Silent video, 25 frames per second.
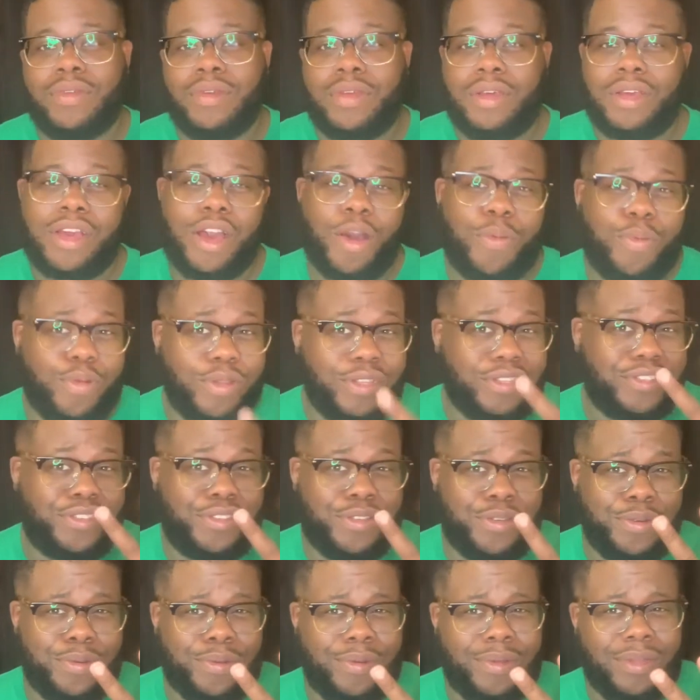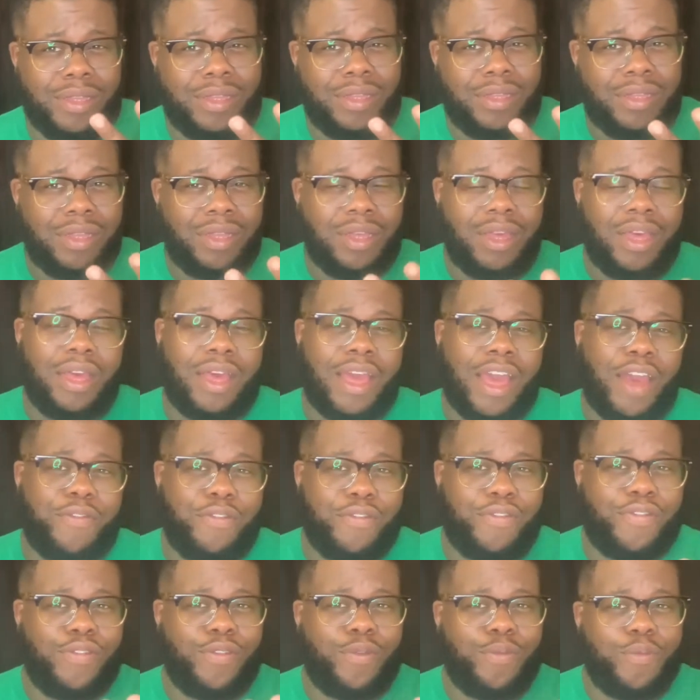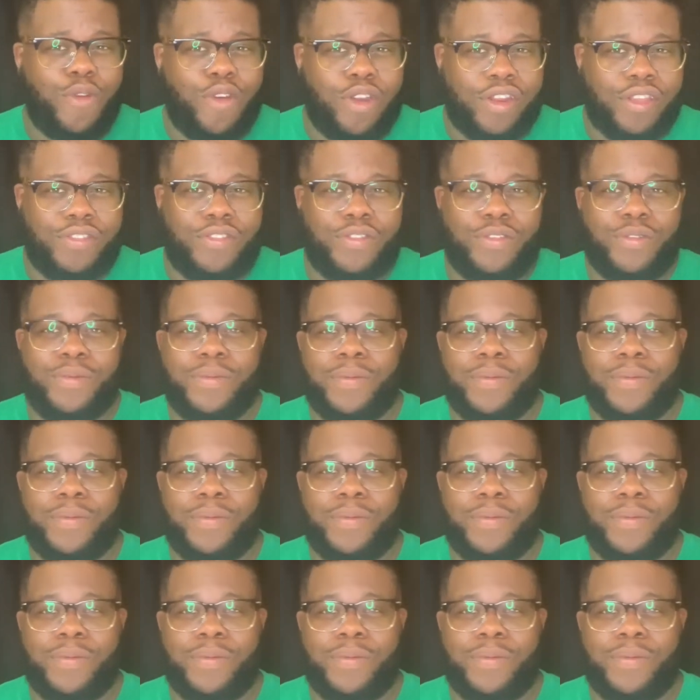A couple is two. I have a few more than two.